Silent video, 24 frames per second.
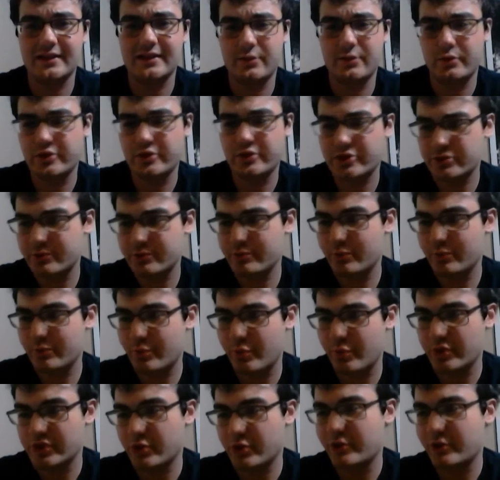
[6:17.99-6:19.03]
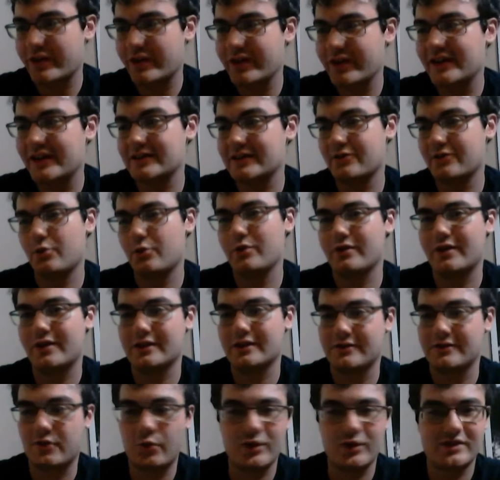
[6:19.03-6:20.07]
which was okay because
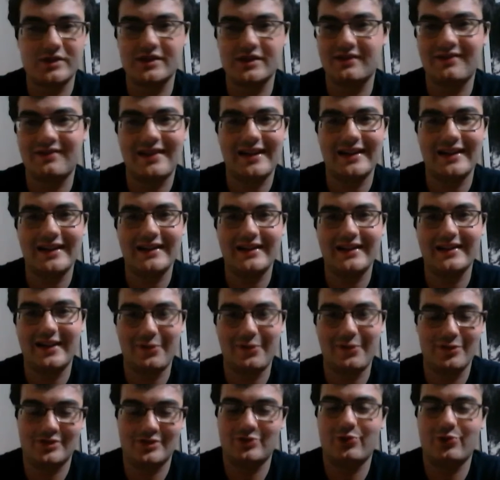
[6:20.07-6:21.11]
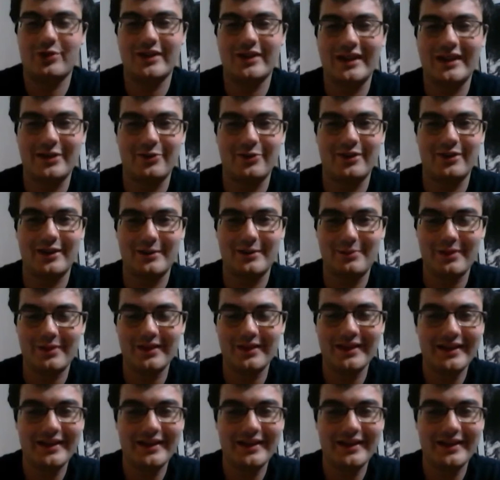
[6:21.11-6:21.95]
there wasn't a line and I wasn't holding anyone up.